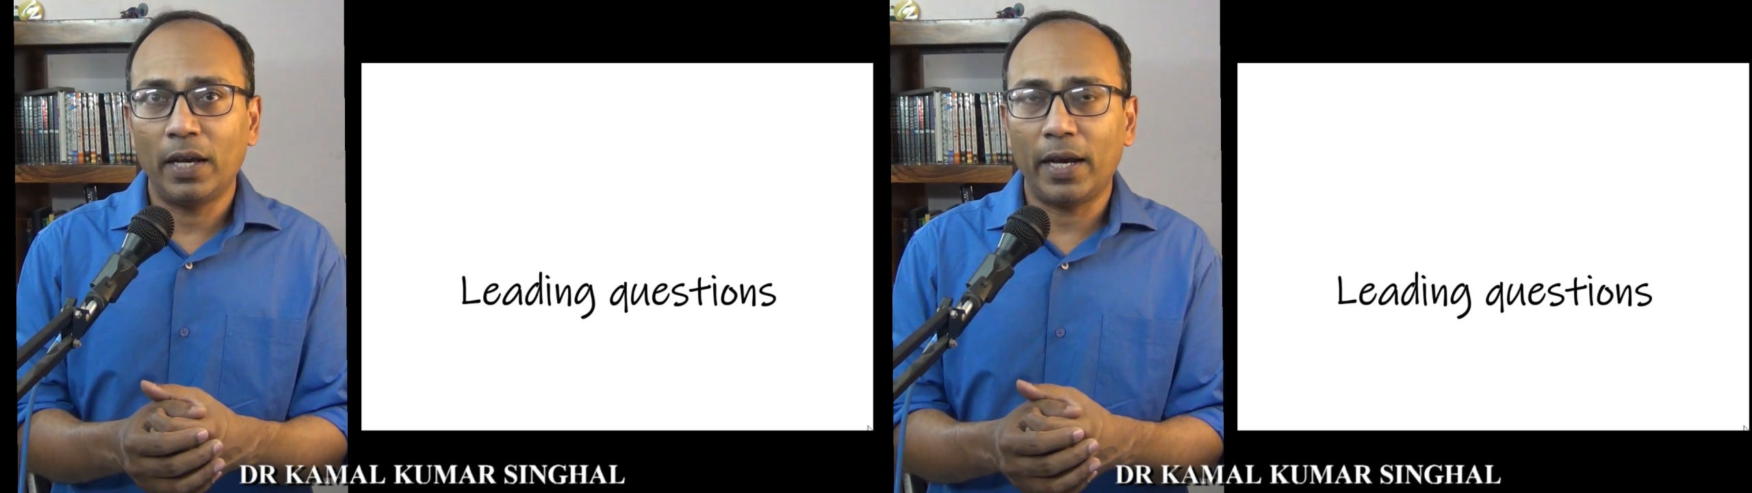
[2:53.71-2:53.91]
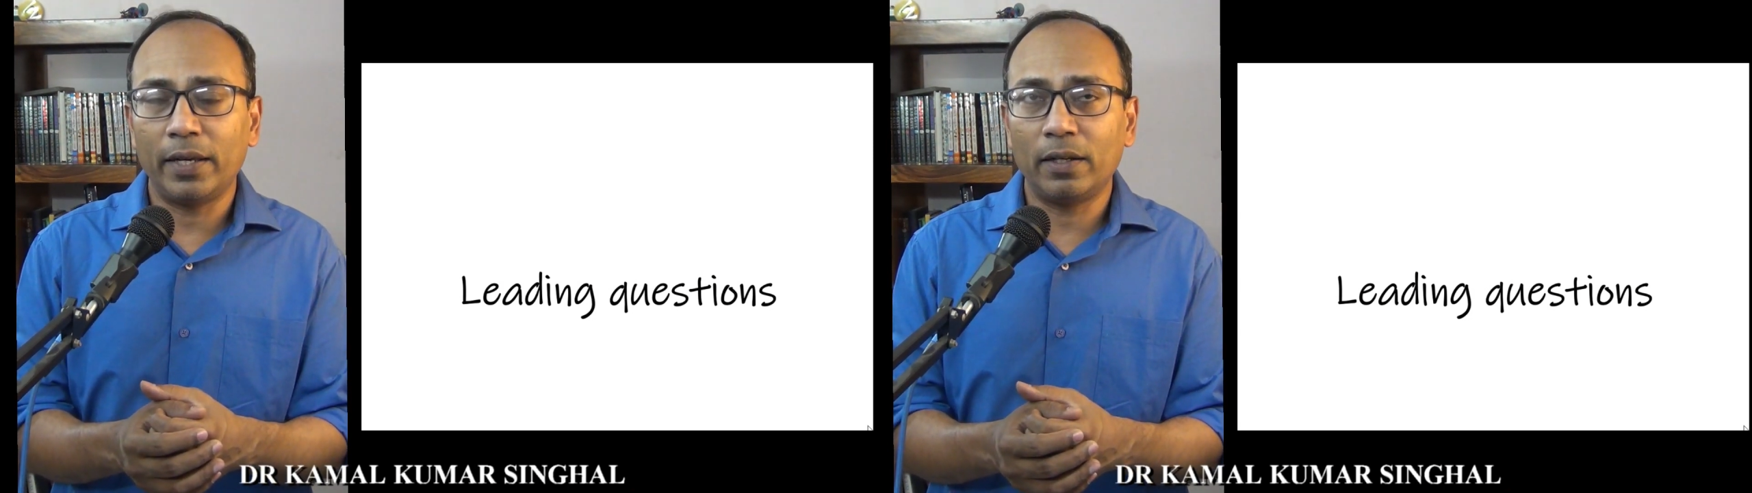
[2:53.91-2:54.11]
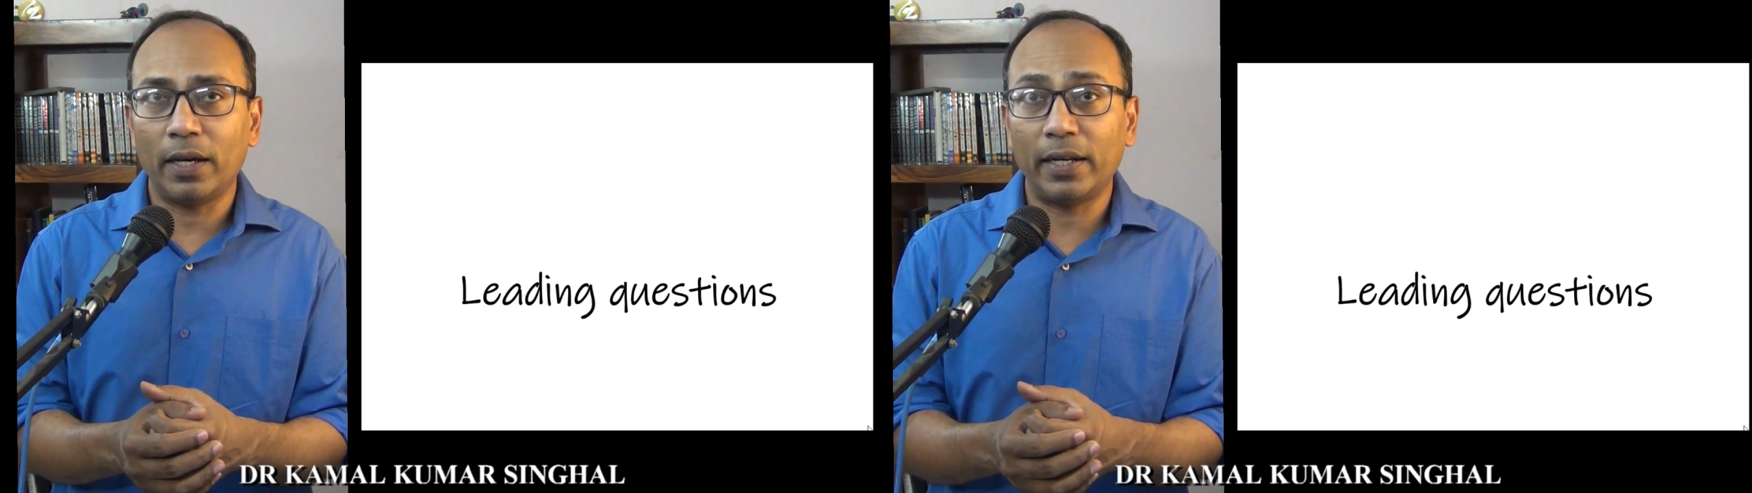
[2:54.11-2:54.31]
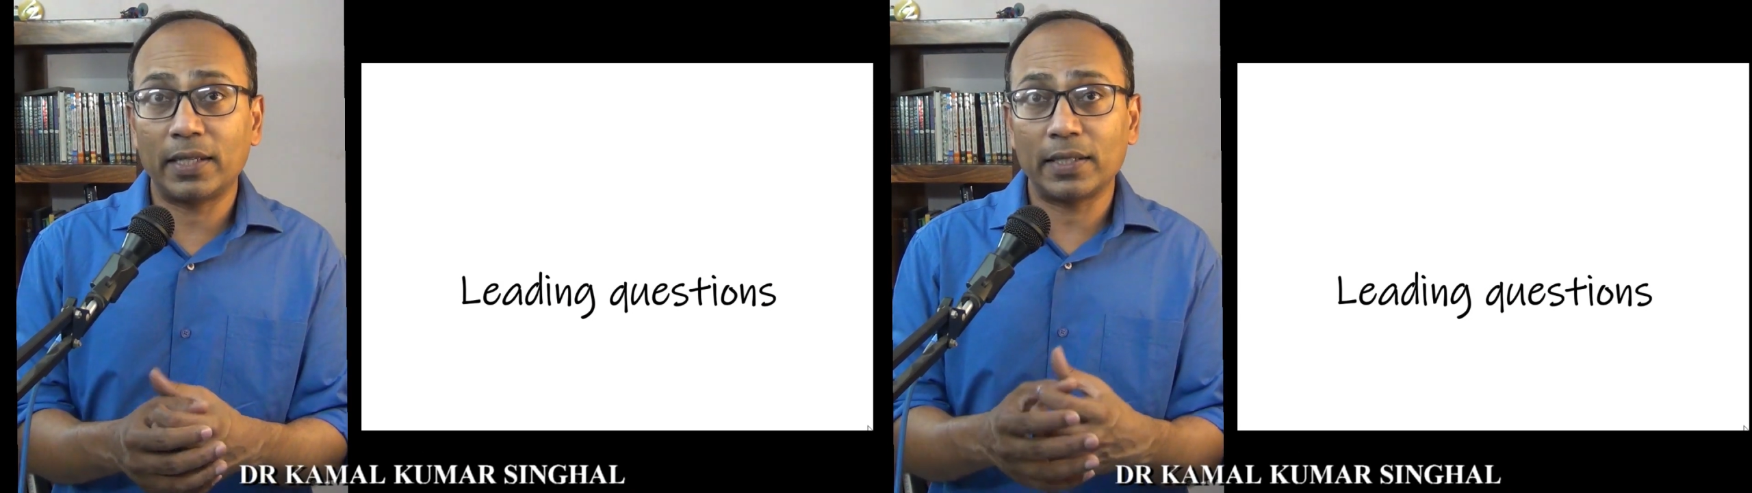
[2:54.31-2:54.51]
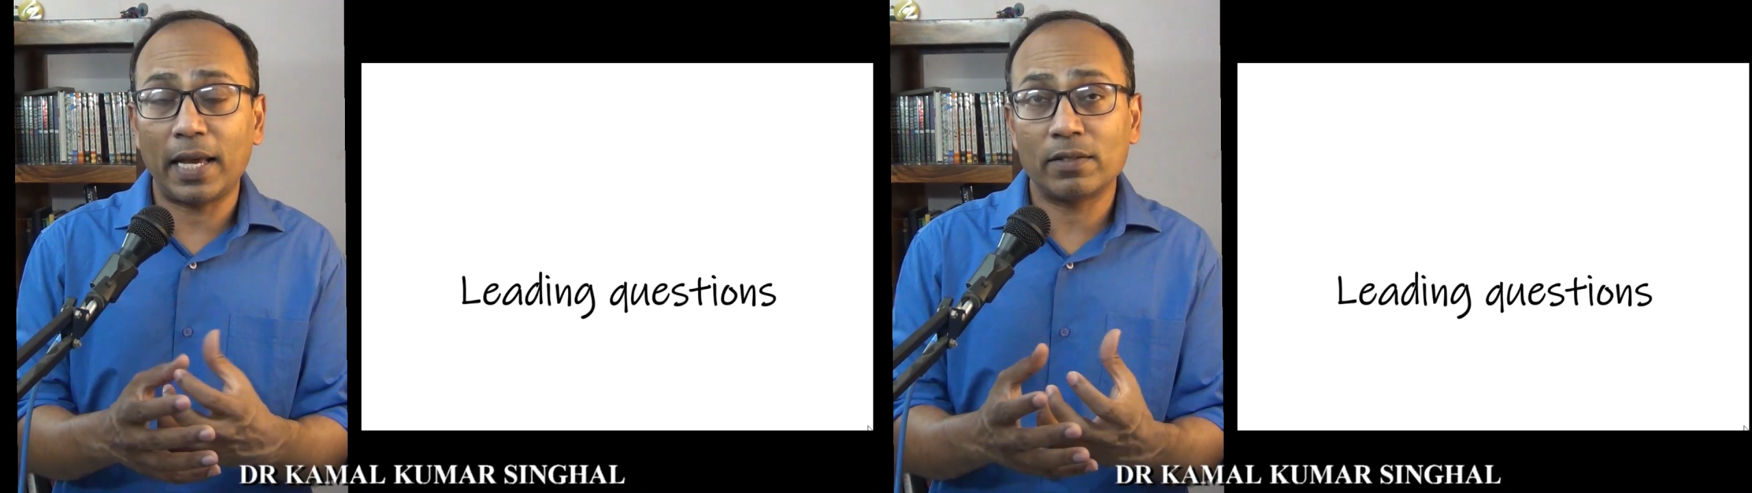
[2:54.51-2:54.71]
And
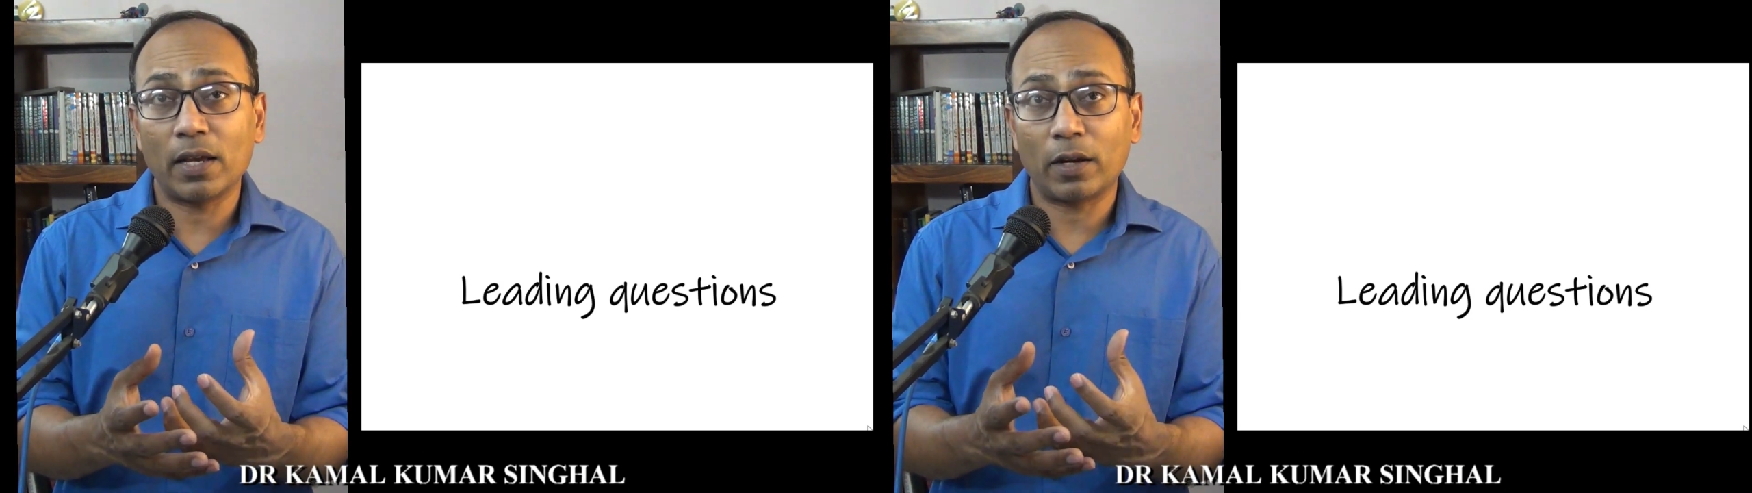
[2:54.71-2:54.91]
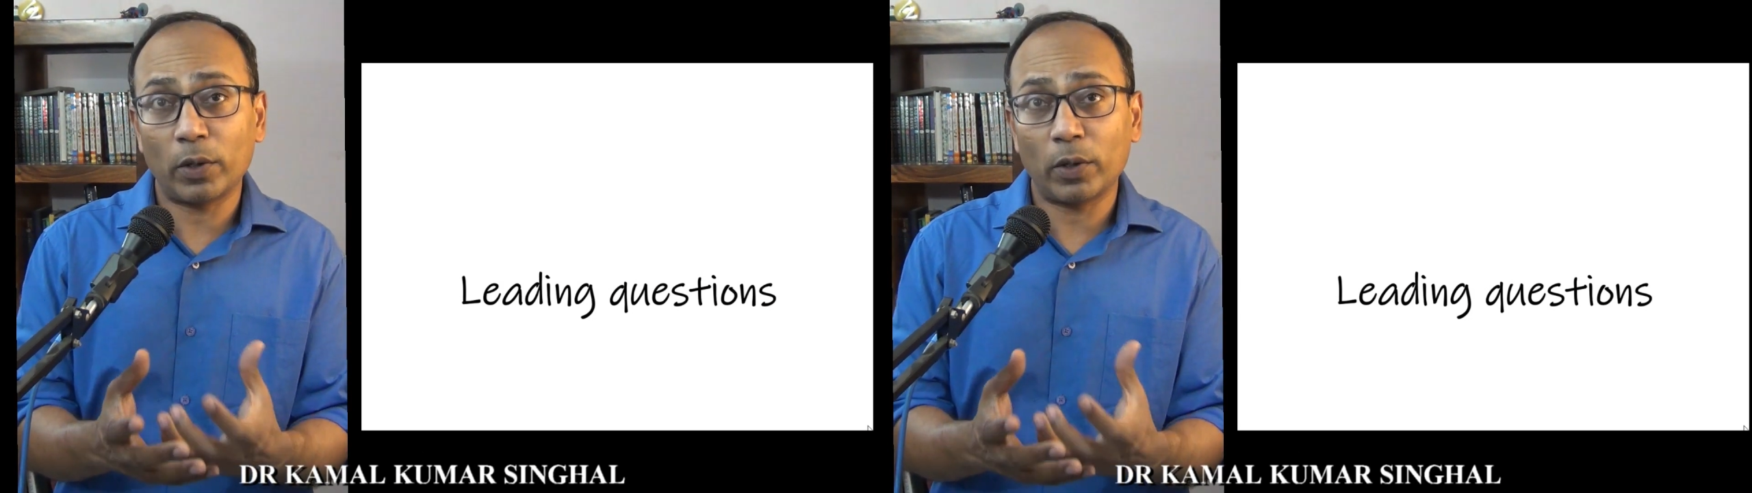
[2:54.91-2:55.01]
a